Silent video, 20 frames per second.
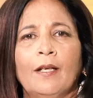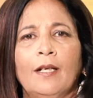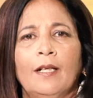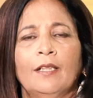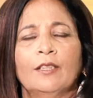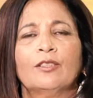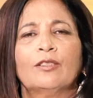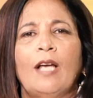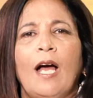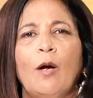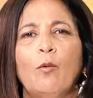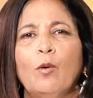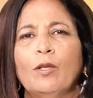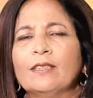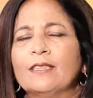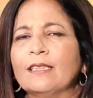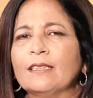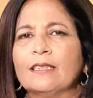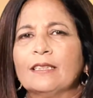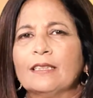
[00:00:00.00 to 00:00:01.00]
So I want
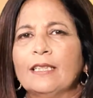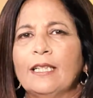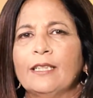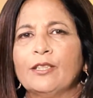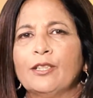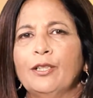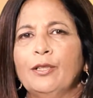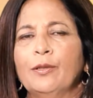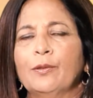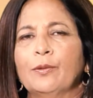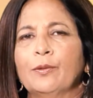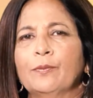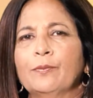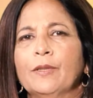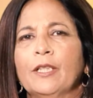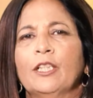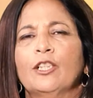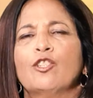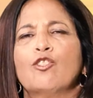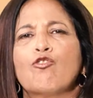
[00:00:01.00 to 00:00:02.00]
to say to you,
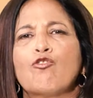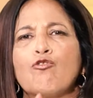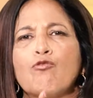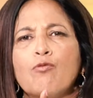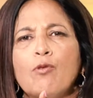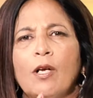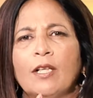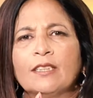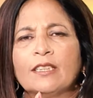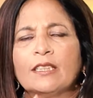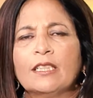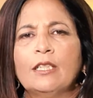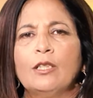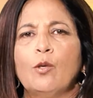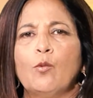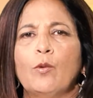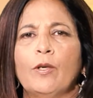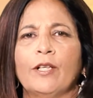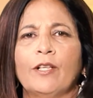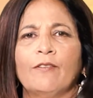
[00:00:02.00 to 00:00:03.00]
trust in the
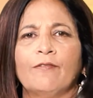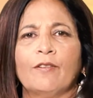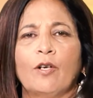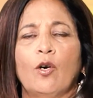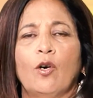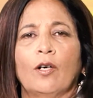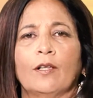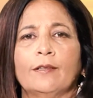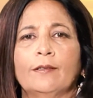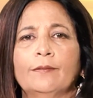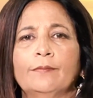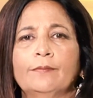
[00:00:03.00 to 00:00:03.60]
word of God.